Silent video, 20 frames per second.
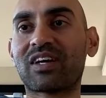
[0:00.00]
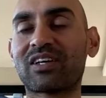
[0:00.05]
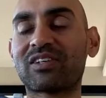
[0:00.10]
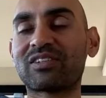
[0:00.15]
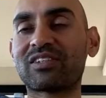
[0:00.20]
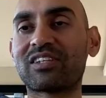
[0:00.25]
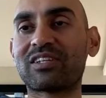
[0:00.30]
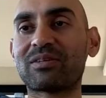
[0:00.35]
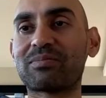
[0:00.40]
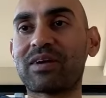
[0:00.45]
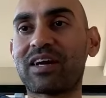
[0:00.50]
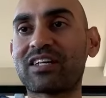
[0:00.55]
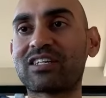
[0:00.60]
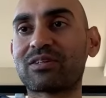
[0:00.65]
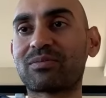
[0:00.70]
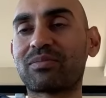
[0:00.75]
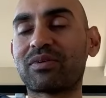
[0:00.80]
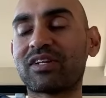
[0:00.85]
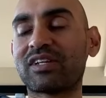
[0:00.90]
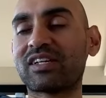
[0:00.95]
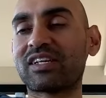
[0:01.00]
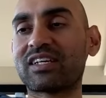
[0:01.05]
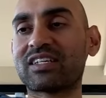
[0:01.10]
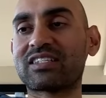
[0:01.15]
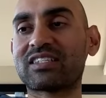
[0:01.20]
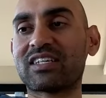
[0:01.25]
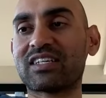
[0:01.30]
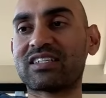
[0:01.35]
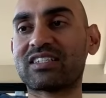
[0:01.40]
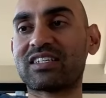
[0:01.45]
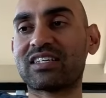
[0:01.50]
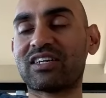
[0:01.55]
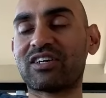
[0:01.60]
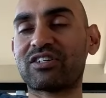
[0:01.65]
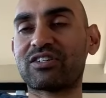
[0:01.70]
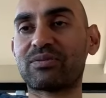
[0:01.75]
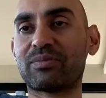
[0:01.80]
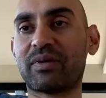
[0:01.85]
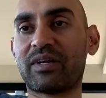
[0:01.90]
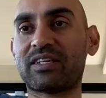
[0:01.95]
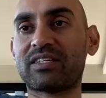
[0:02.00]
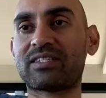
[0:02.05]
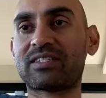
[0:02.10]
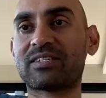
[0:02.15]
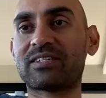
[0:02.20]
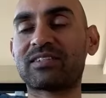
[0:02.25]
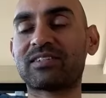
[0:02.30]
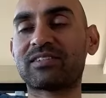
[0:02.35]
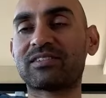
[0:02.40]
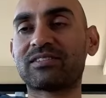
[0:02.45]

just, I don't think the magic bullet exists in our space.